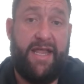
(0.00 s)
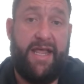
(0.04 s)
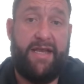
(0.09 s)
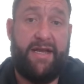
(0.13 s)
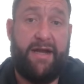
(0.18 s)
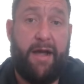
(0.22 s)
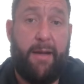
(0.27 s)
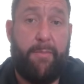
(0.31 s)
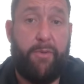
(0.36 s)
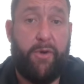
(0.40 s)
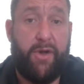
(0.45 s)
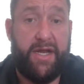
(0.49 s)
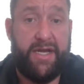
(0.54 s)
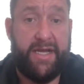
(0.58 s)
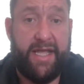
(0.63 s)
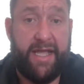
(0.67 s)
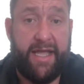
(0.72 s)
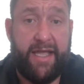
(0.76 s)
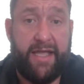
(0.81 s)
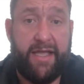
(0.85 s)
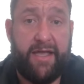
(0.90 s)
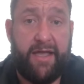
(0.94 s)
net
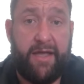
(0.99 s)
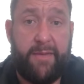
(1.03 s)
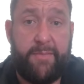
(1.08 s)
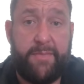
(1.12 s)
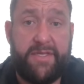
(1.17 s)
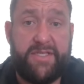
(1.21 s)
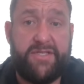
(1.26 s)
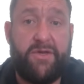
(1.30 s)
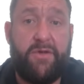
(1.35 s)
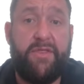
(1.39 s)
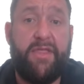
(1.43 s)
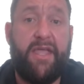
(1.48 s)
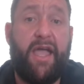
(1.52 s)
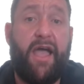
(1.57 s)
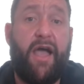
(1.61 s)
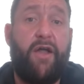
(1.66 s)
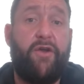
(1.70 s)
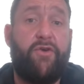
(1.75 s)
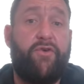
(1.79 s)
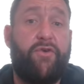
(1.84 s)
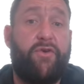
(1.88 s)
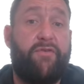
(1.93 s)
operating income is only
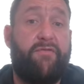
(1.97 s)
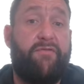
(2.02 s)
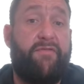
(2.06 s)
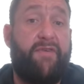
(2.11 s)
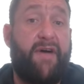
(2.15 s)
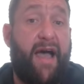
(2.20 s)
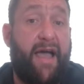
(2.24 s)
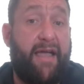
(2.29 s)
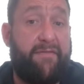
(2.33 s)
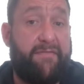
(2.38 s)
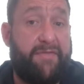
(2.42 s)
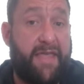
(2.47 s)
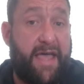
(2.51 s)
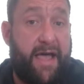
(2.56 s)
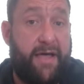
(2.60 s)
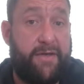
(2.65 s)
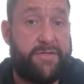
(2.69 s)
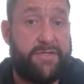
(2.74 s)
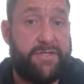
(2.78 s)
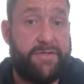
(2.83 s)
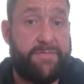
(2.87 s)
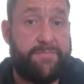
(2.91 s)

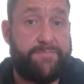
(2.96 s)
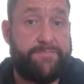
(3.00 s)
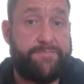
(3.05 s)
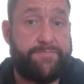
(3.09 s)
$105,000